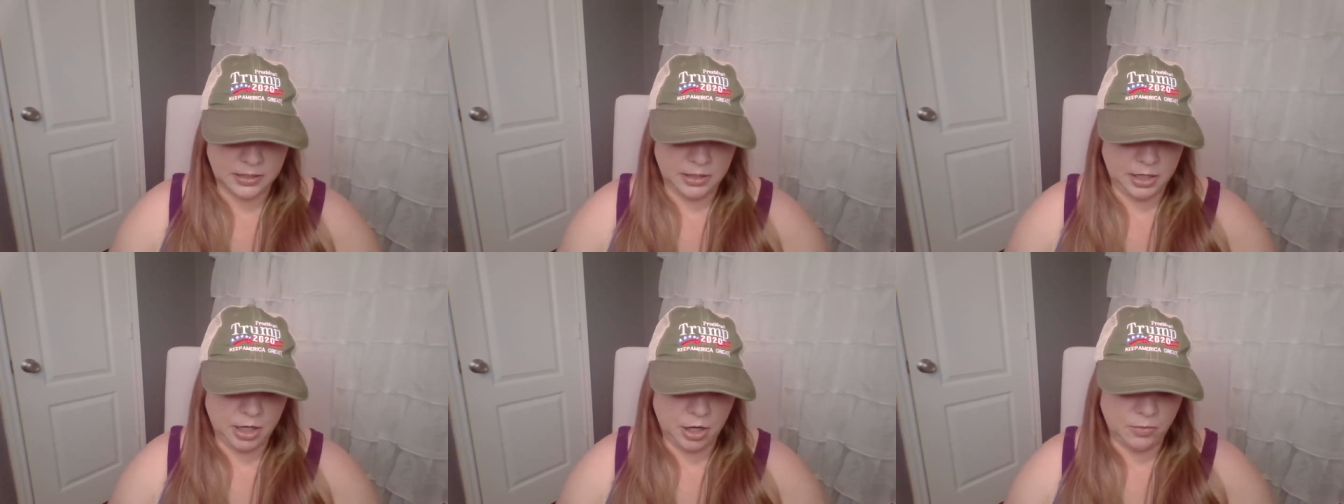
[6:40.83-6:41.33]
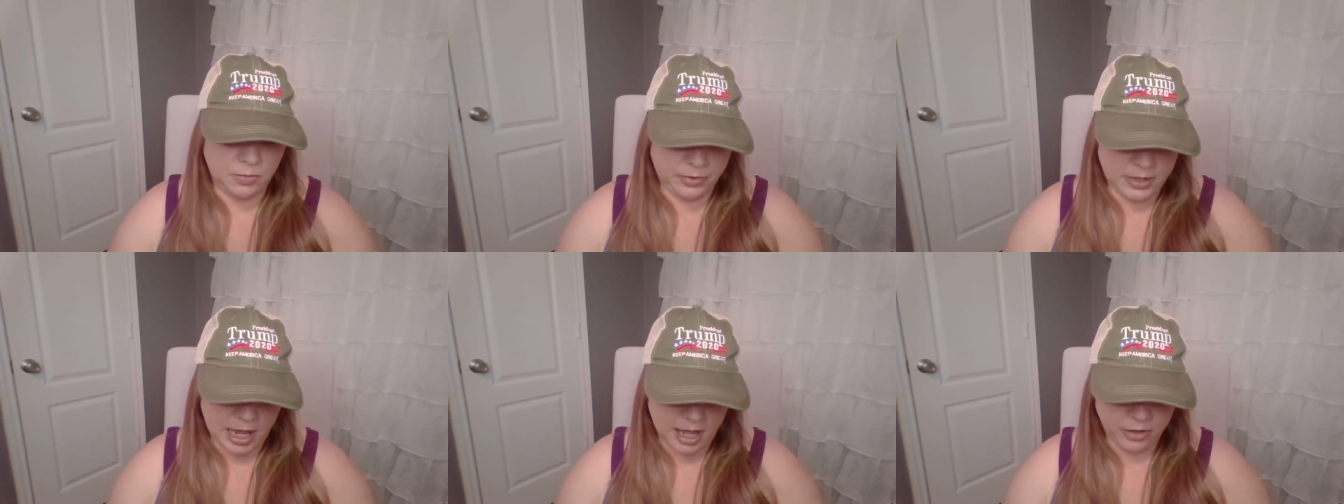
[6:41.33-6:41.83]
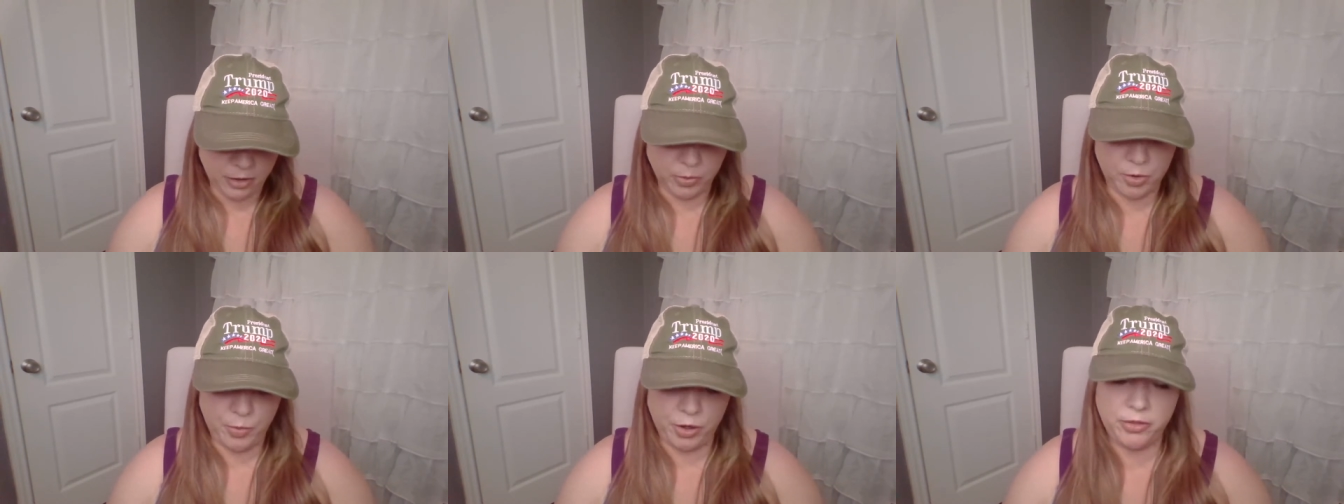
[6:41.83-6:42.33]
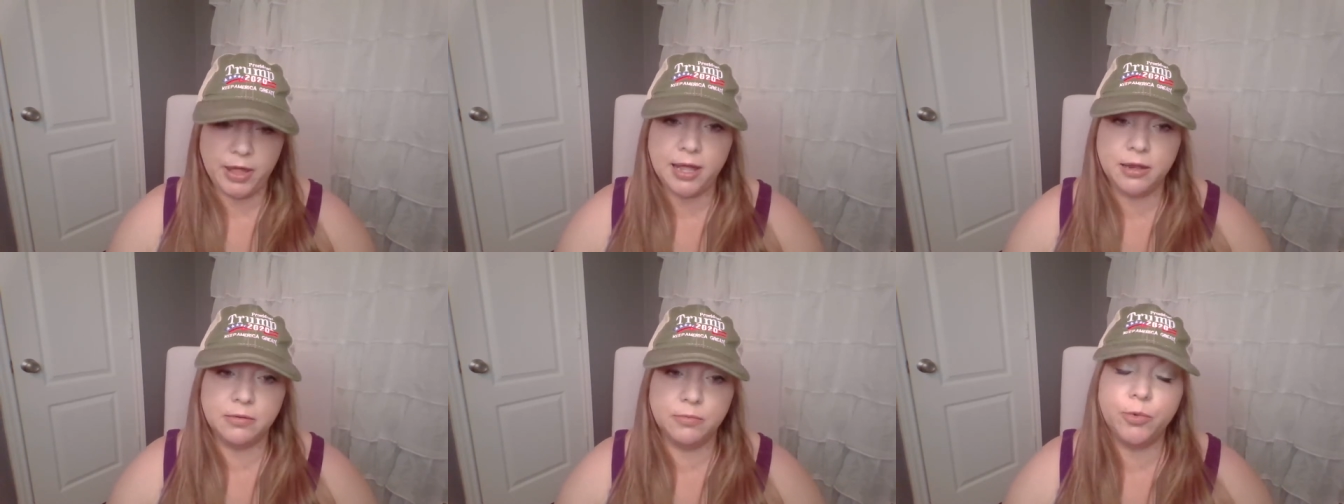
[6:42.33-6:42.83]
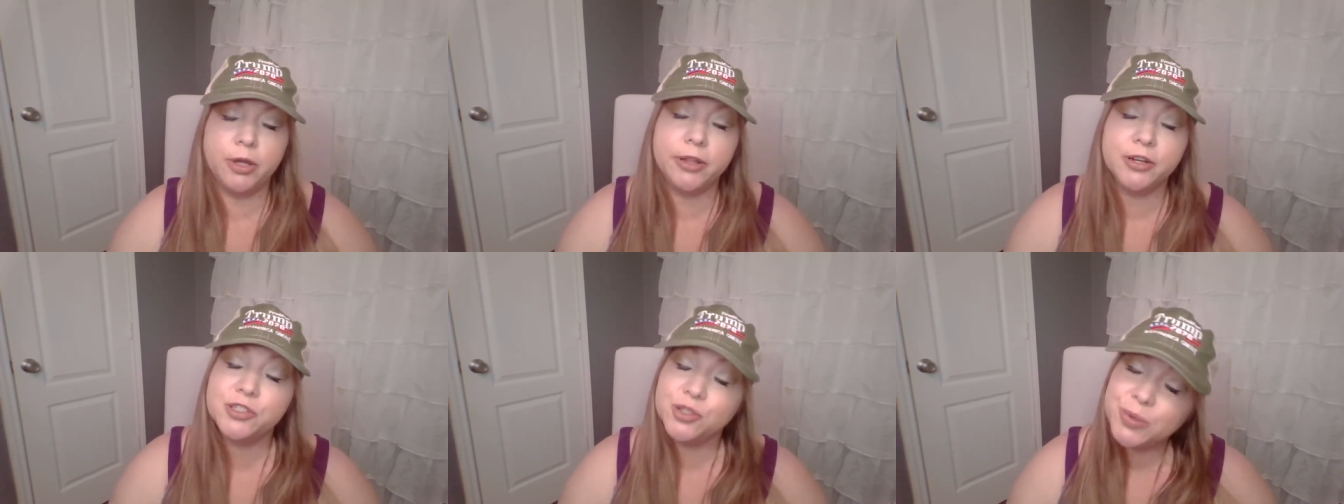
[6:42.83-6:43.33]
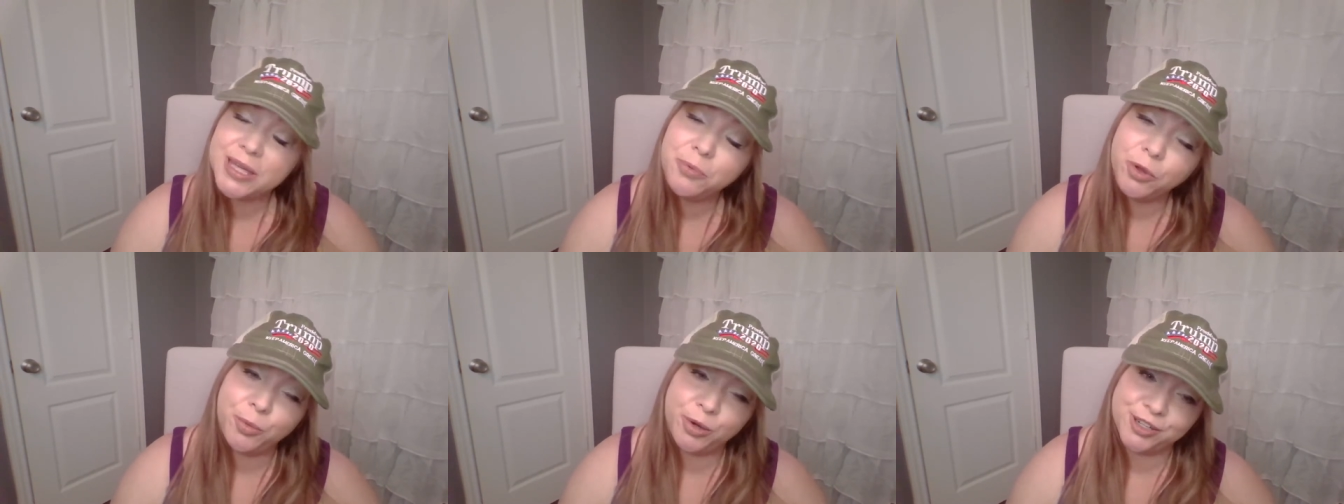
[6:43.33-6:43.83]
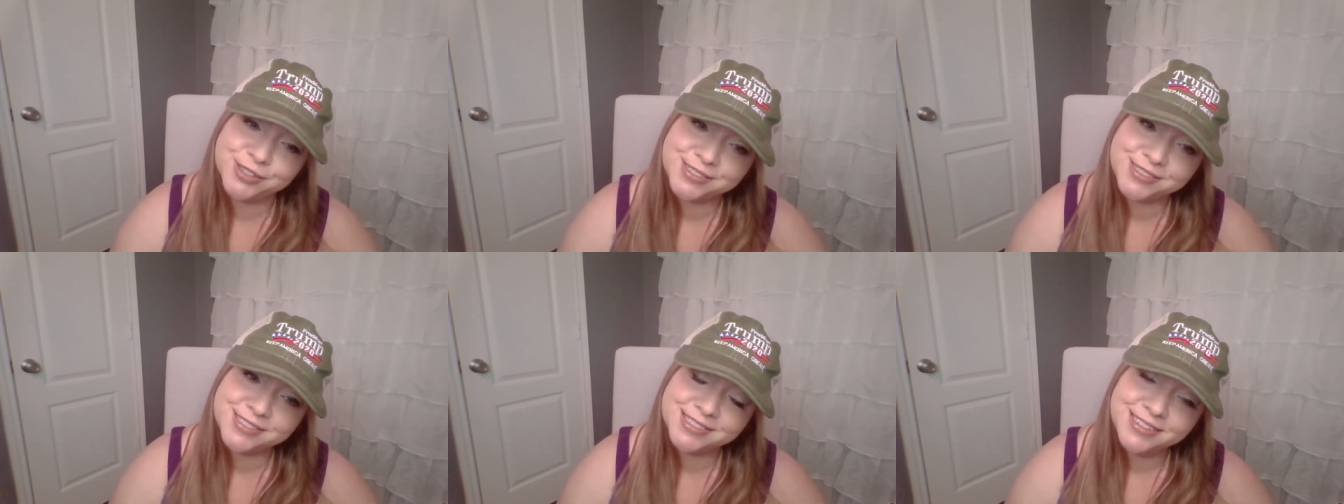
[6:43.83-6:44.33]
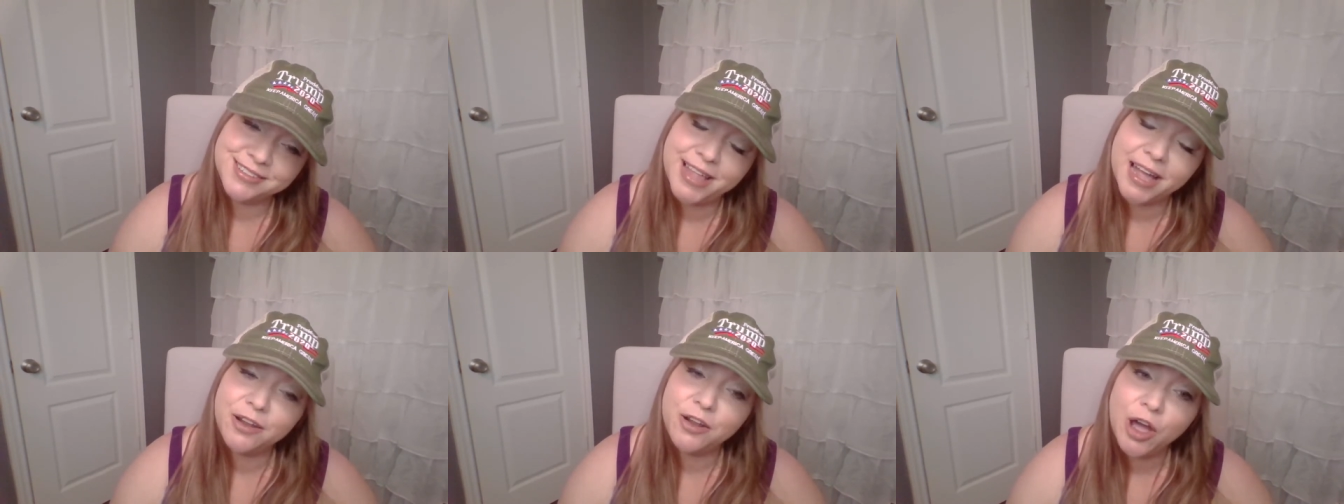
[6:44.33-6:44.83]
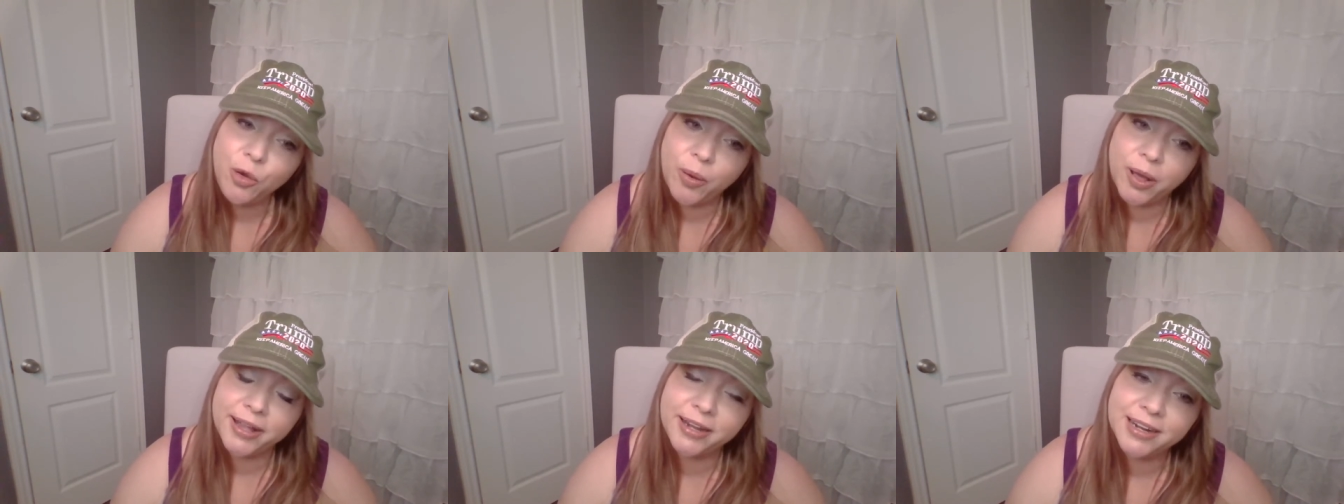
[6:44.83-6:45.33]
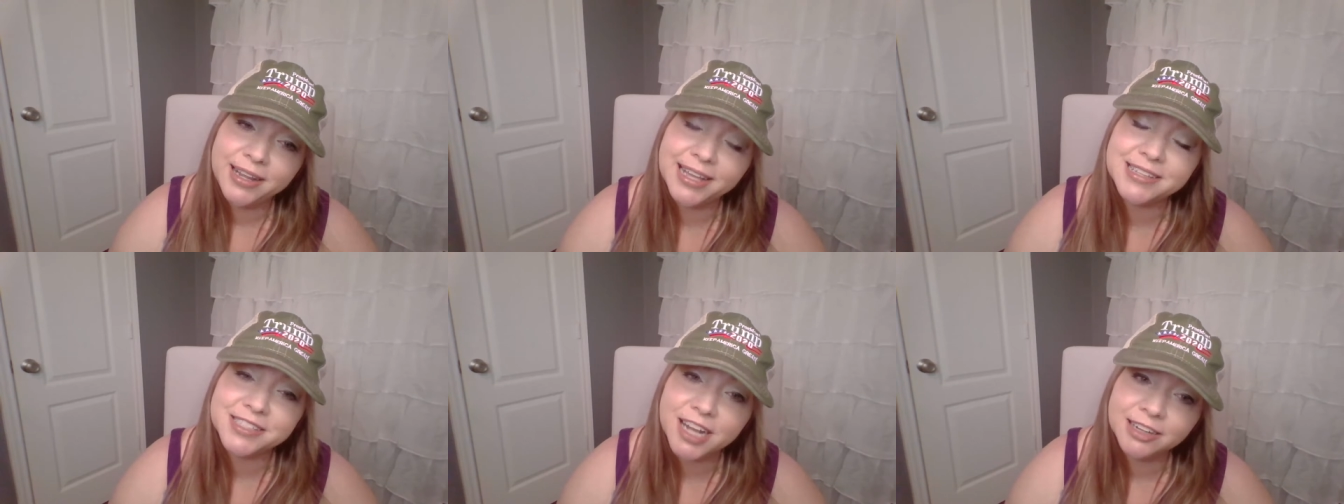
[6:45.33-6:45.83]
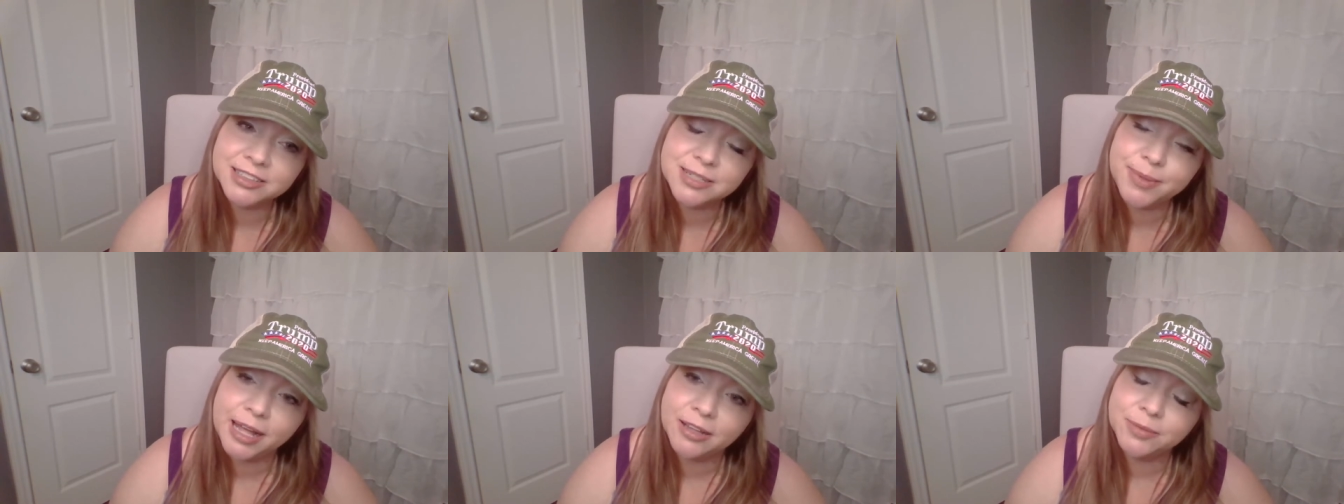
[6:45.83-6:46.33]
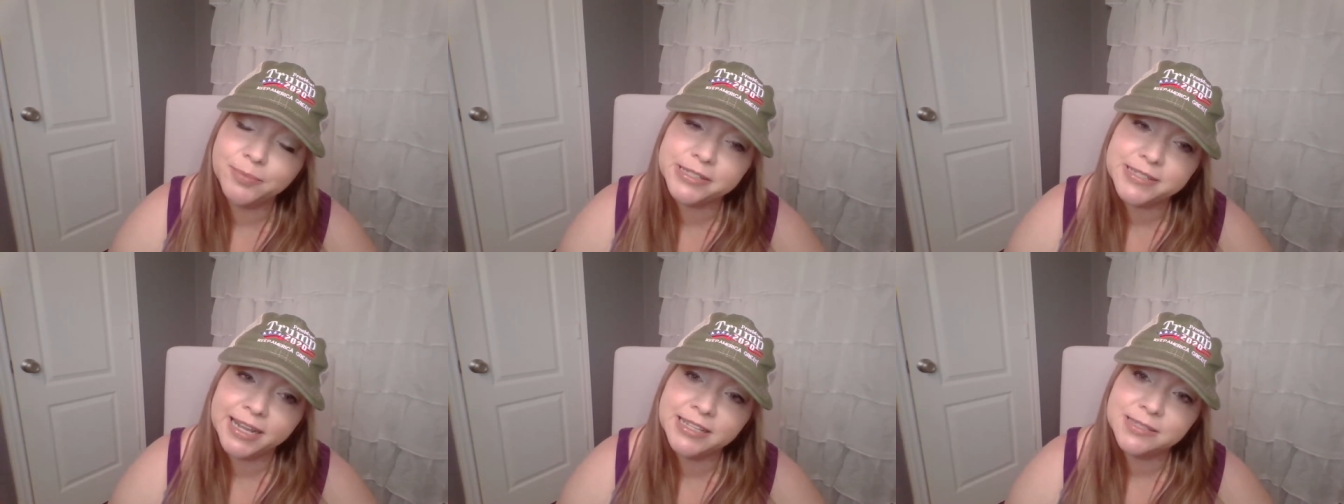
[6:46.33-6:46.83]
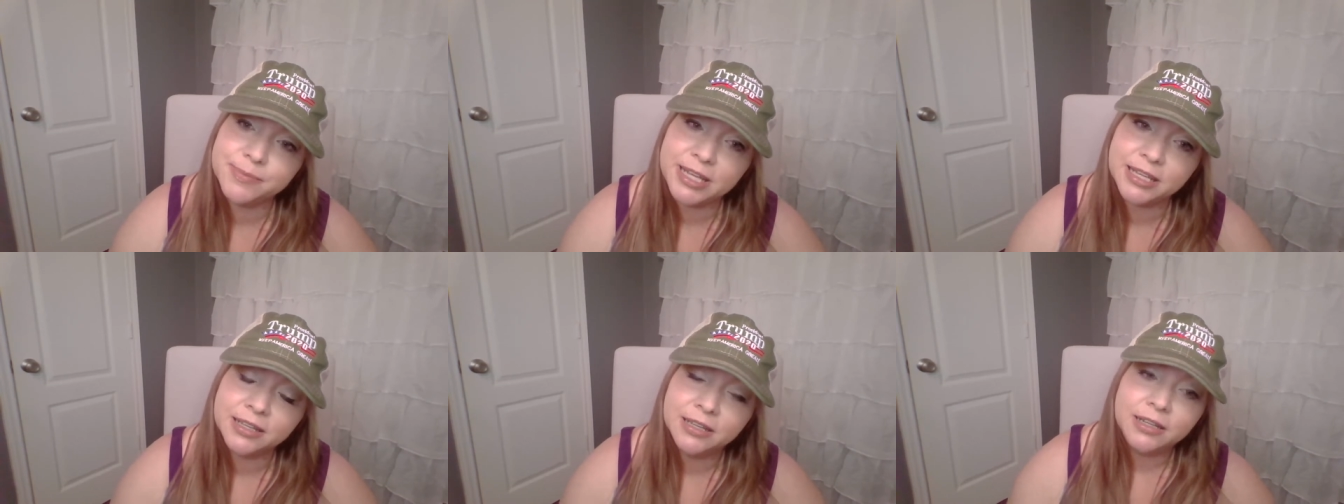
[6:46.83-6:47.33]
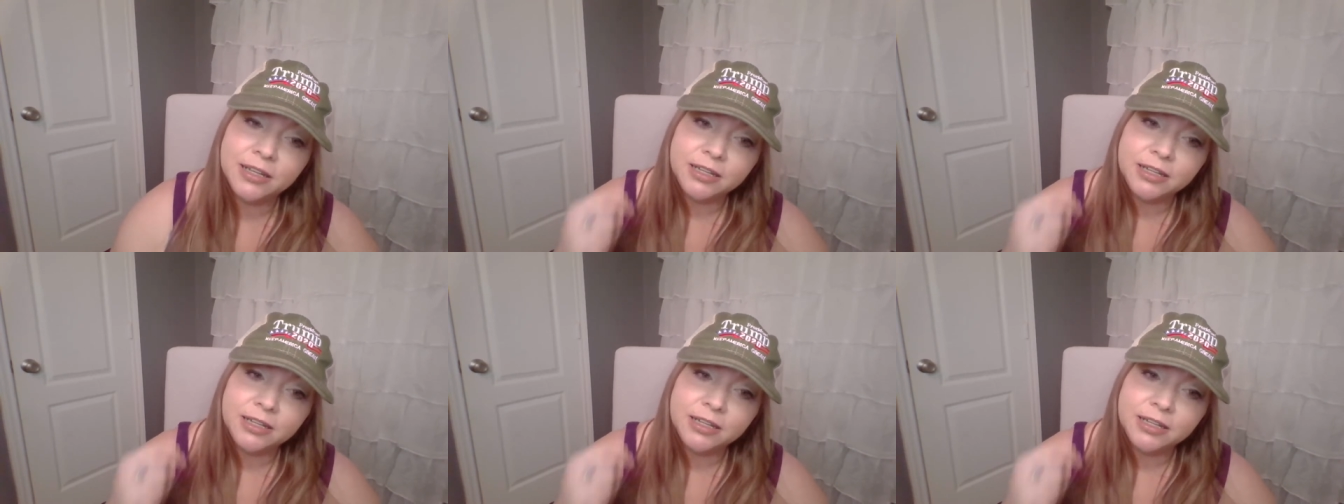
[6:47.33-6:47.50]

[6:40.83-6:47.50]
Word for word: you know, the other rumor that, well, there's three rumors that no one has talked about besides me.